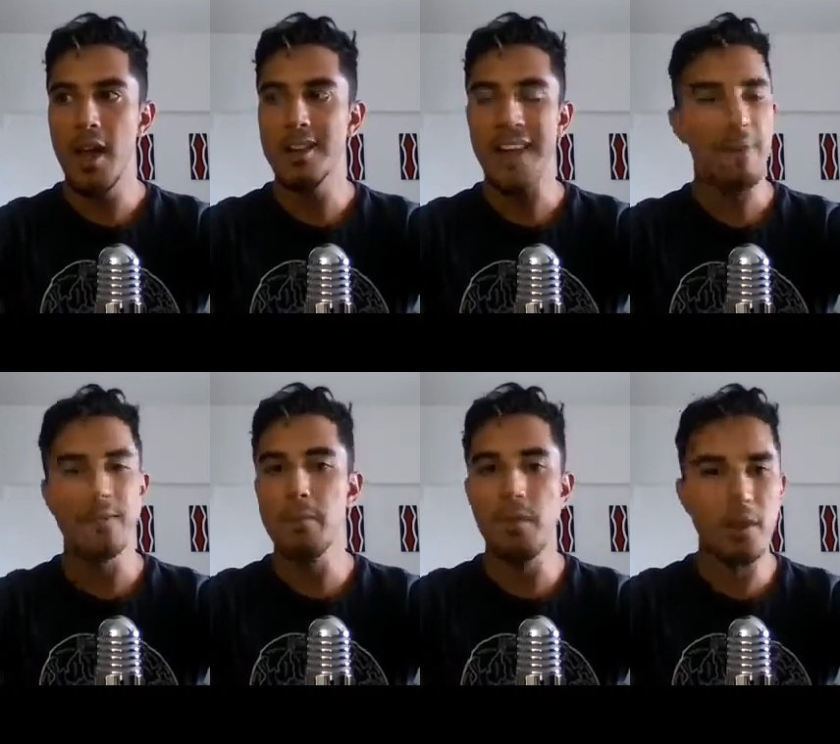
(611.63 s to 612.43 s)
Not
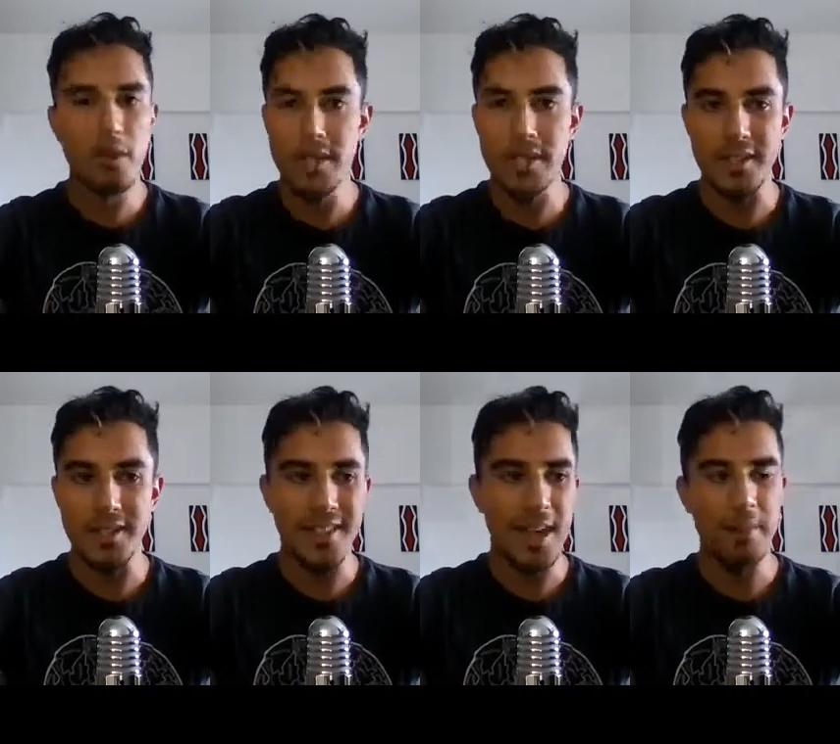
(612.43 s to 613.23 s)
for moral
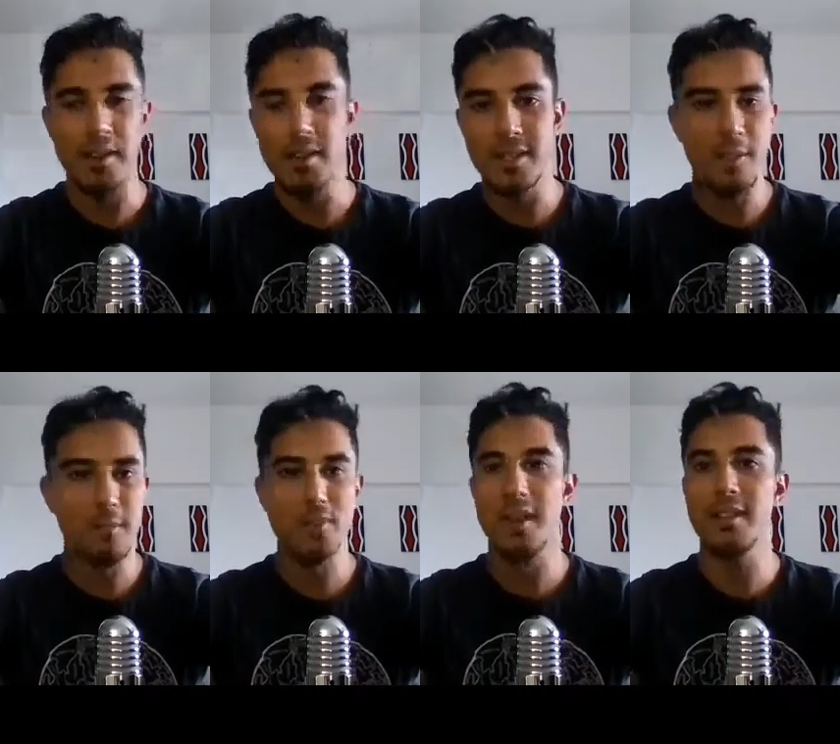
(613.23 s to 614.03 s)
reasons, not because
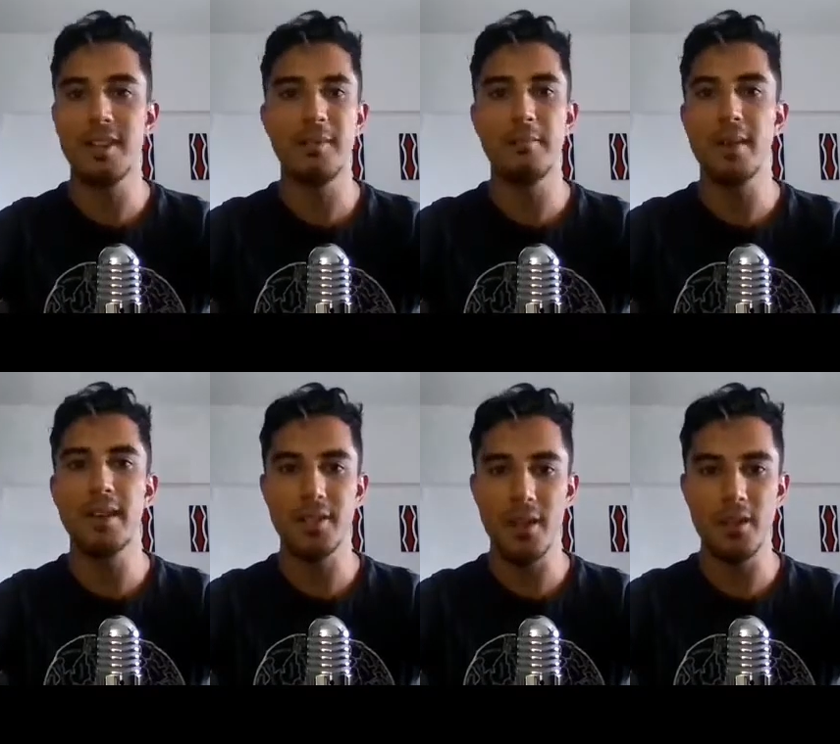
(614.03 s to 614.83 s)
I'm trying to like
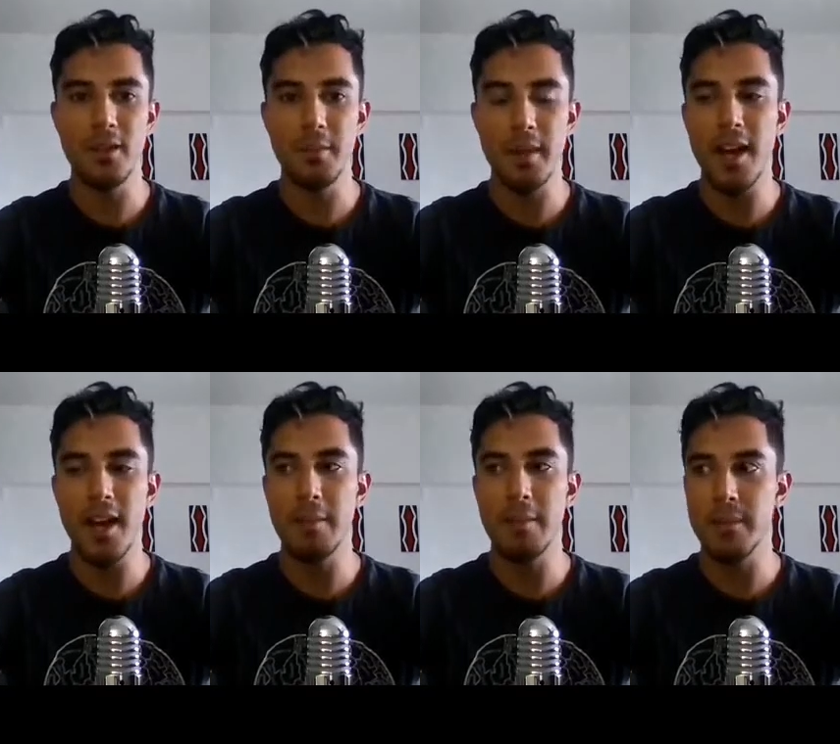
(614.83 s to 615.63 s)
make us all
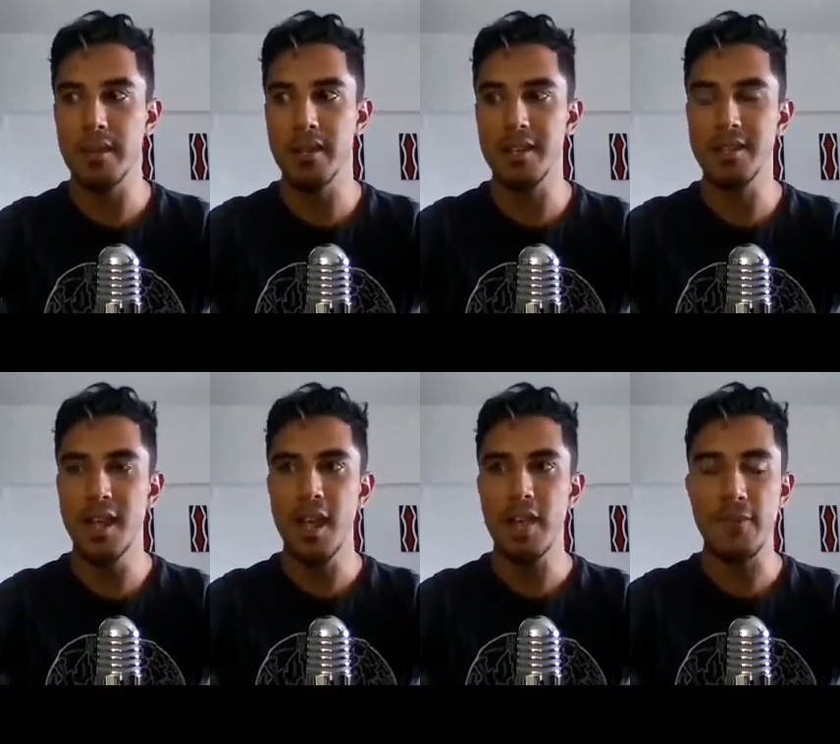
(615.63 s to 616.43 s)
kumbaya, but because
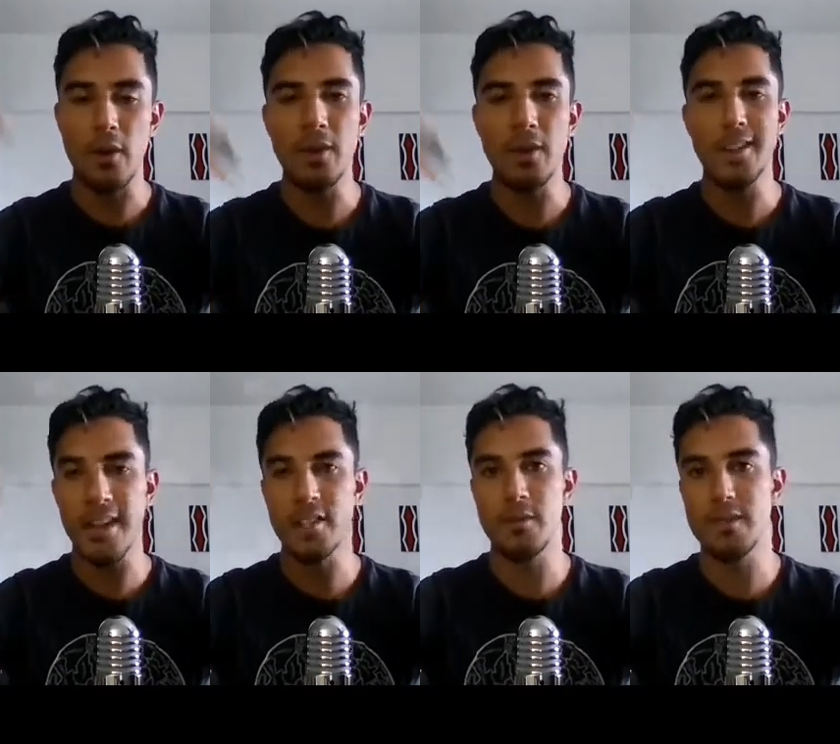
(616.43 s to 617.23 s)
if you're holding
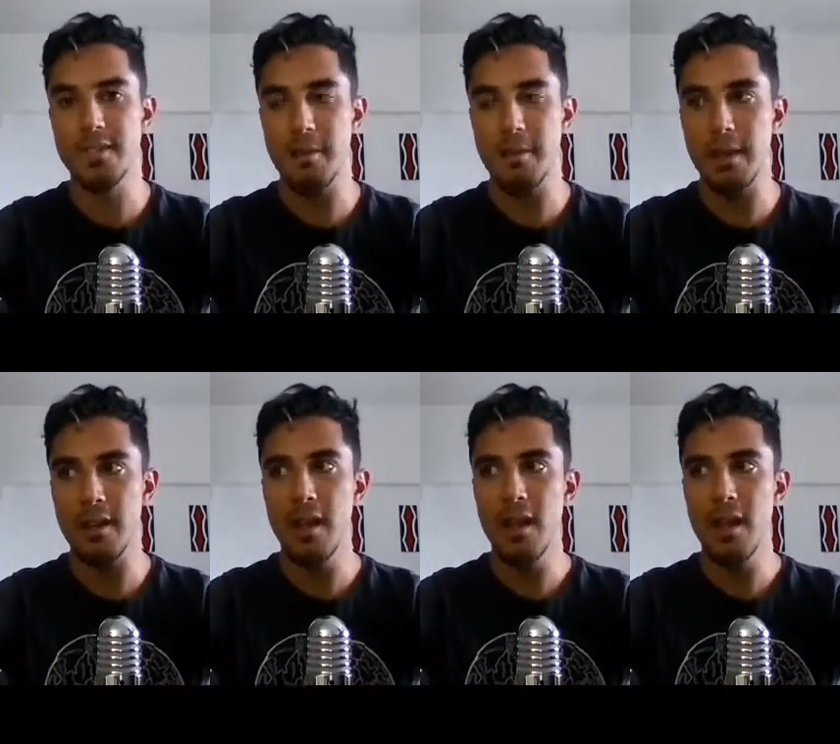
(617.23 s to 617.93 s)
on to resentment,